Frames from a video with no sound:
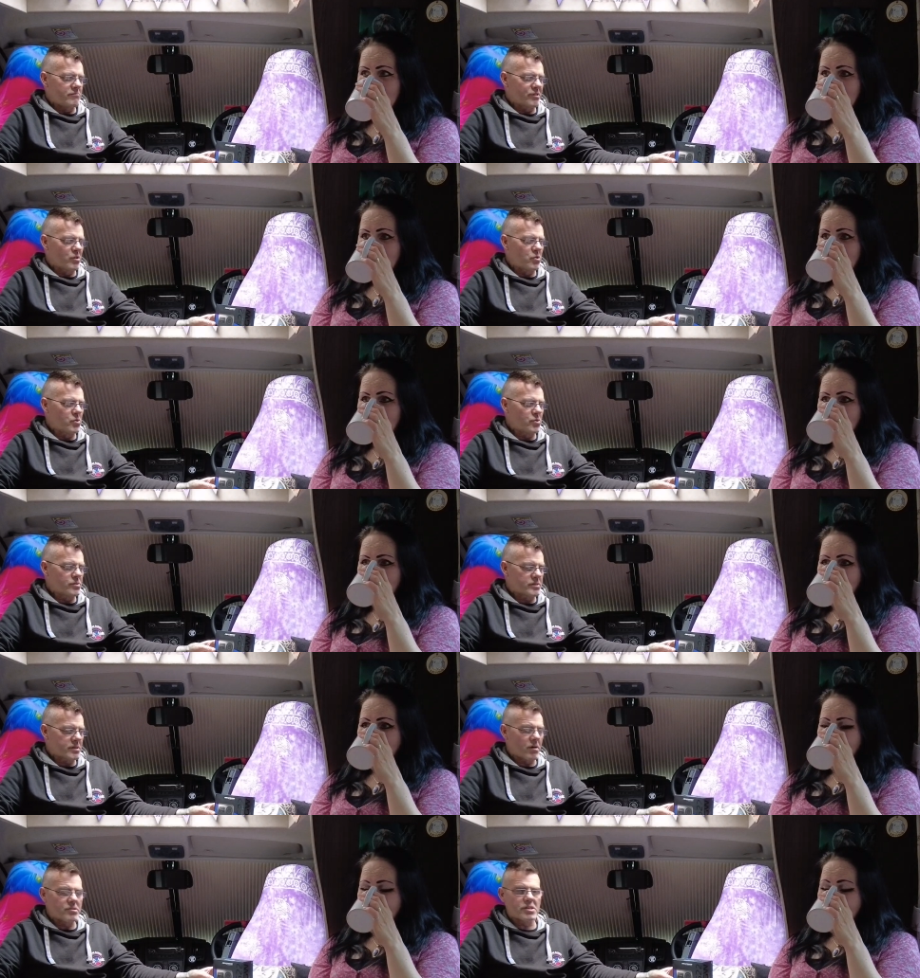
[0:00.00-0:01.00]
Speaker 1: Records
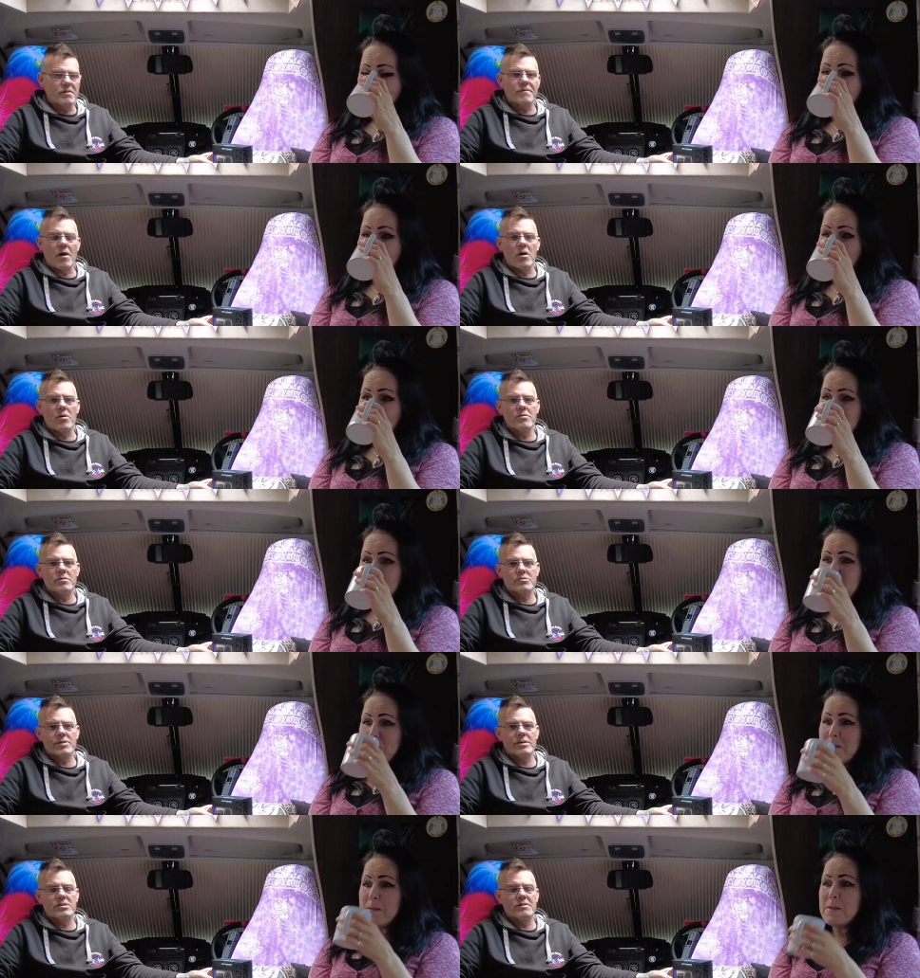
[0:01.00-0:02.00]
onto your phone, straight
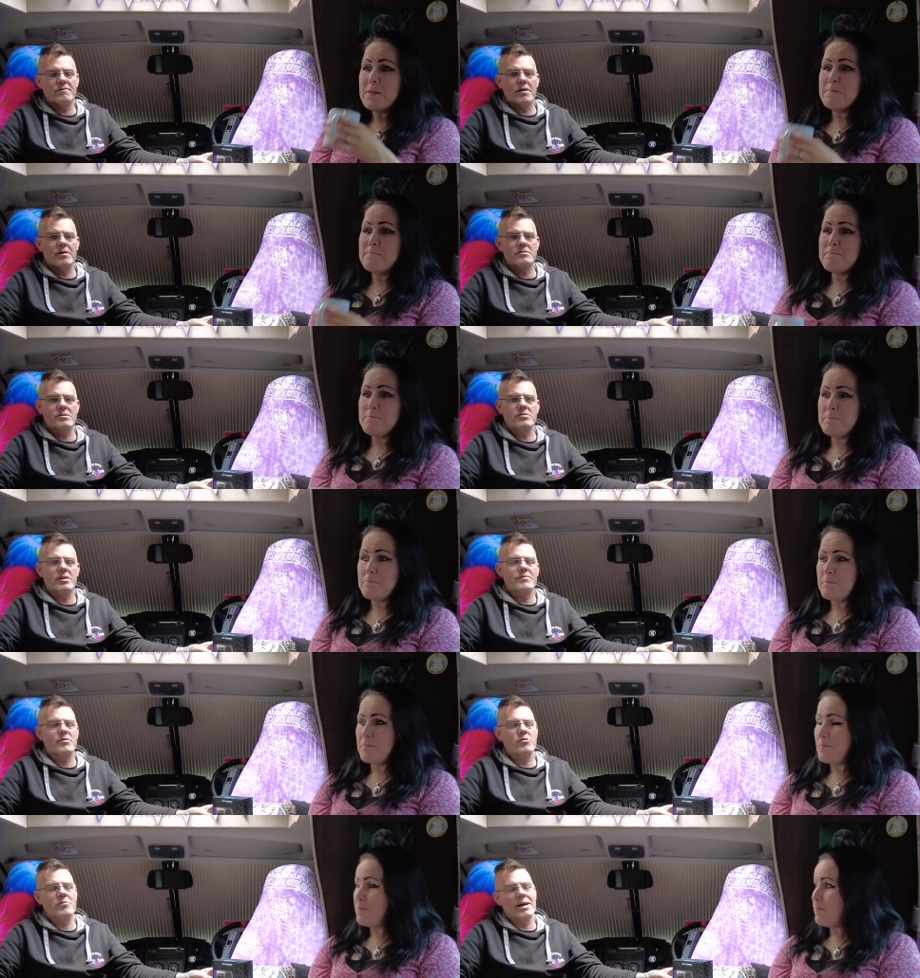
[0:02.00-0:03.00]
onto your phone, so you don't have to
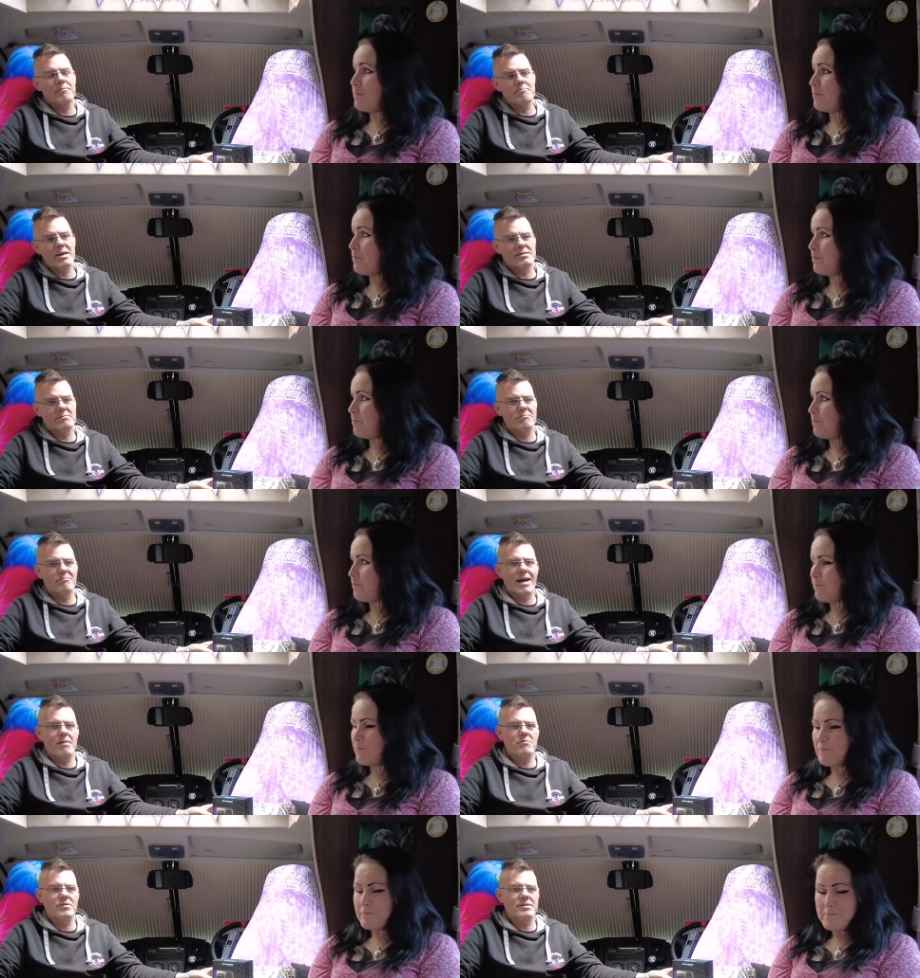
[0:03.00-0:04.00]
worry about messing
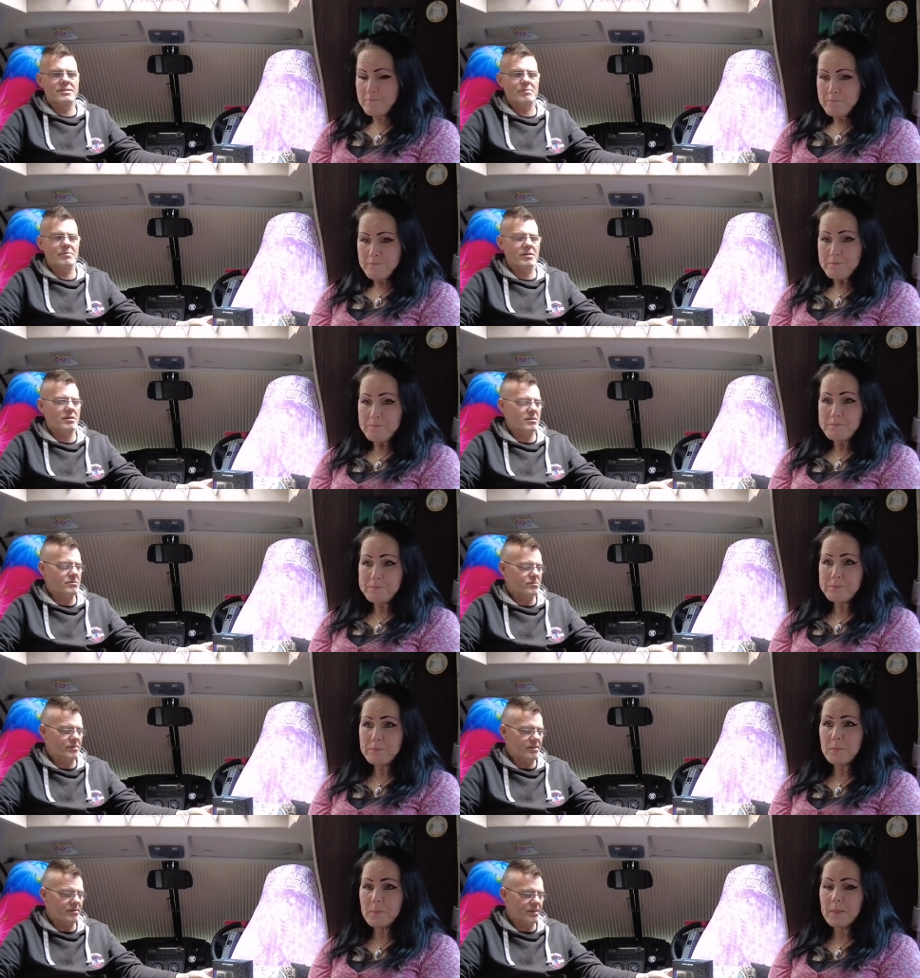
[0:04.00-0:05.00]
around with your SIM cards or
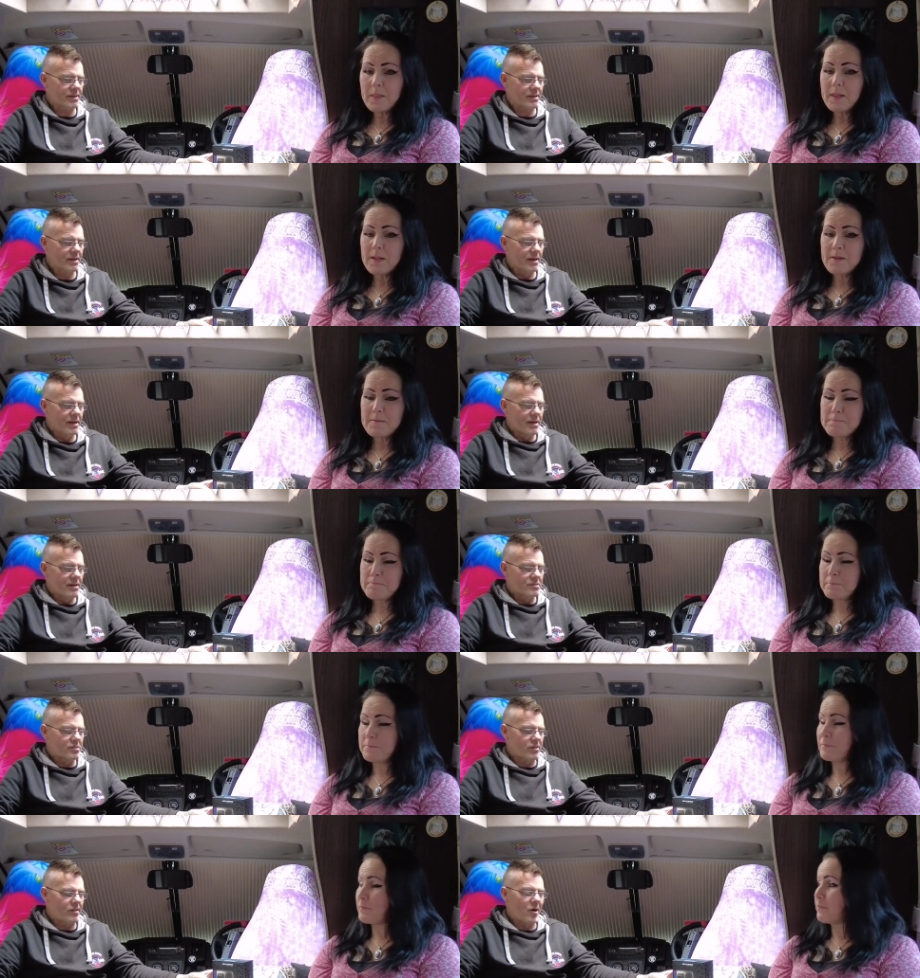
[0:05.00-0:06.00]
anything. It's
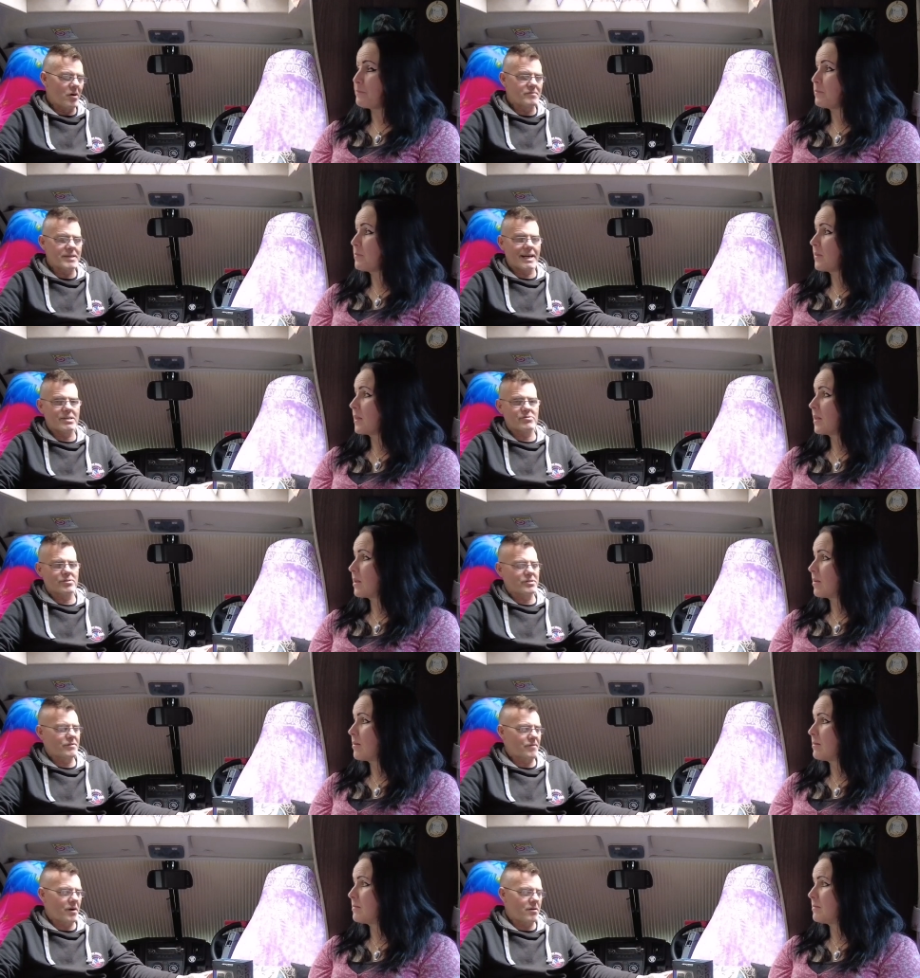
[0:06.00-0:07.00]
got live data on your
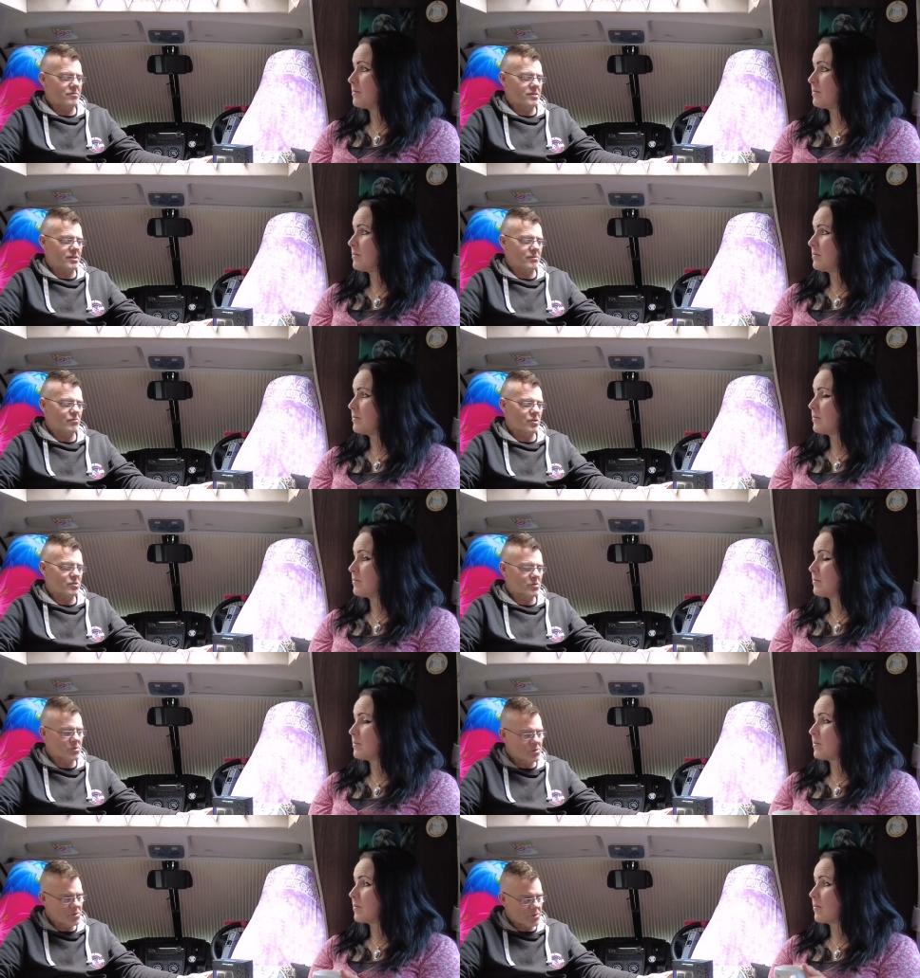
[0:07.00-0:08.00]
phone, so you can watch it
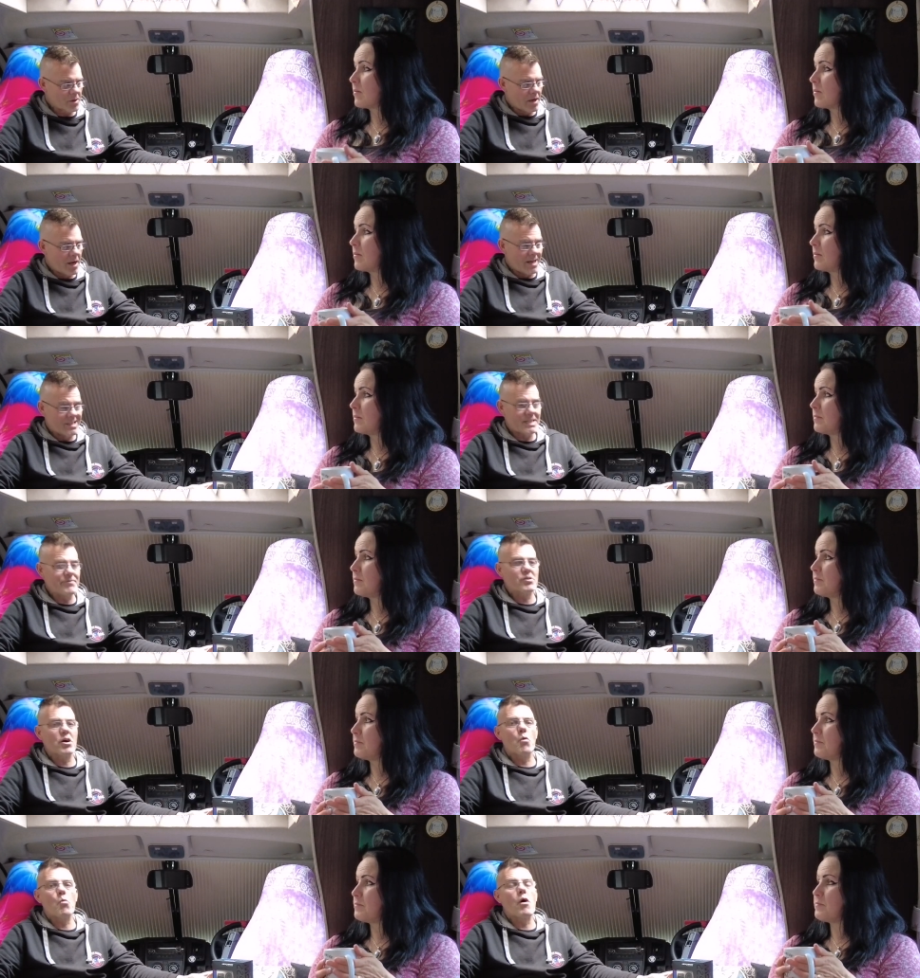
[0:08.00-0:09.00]
all. It's even
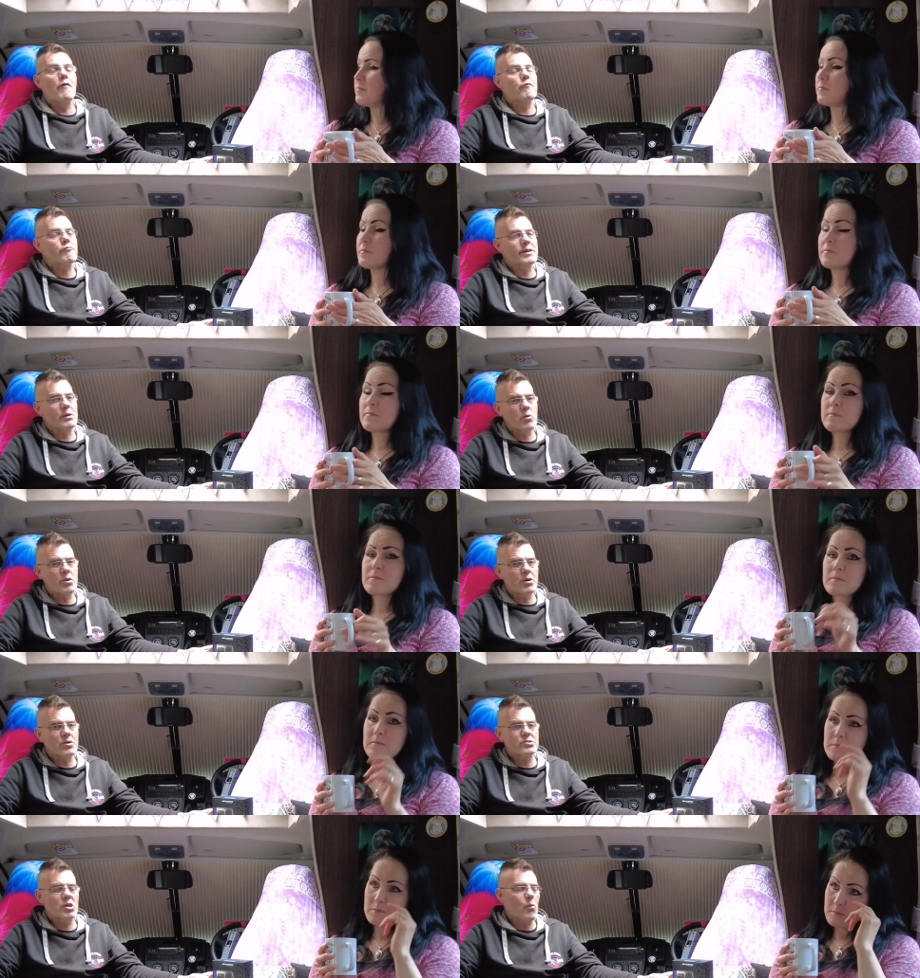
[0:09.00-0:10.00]
got what three
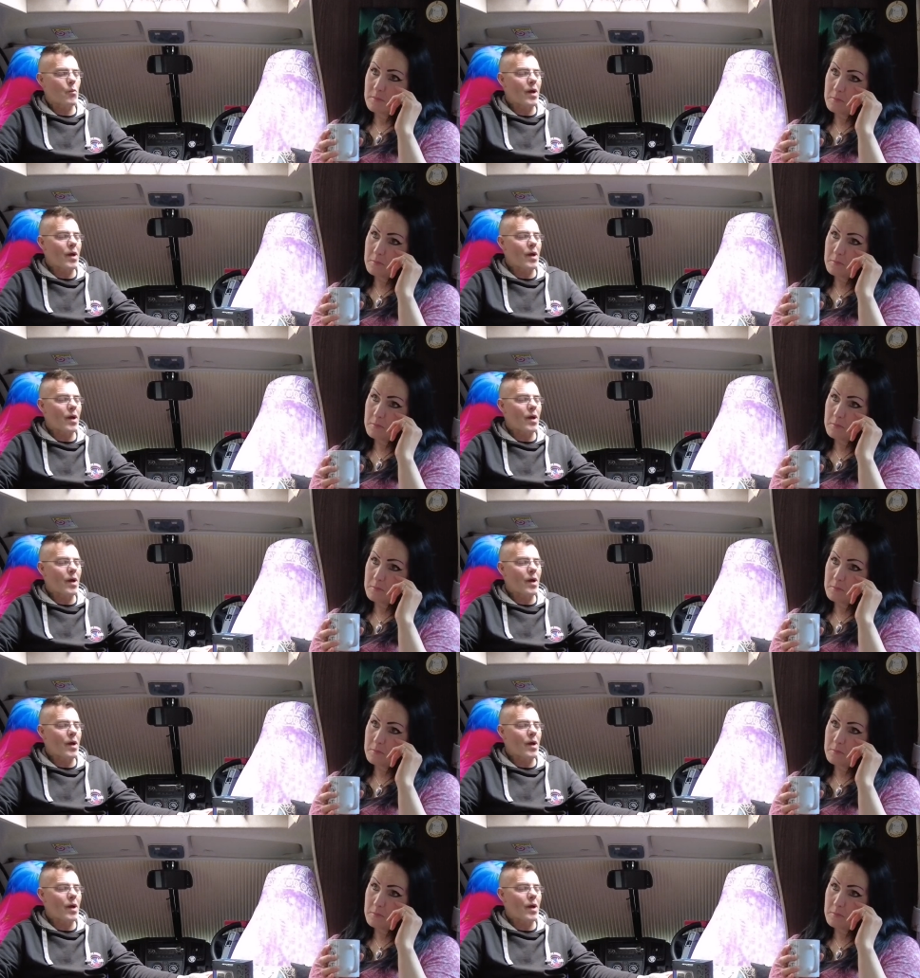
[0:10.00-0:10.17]
words, so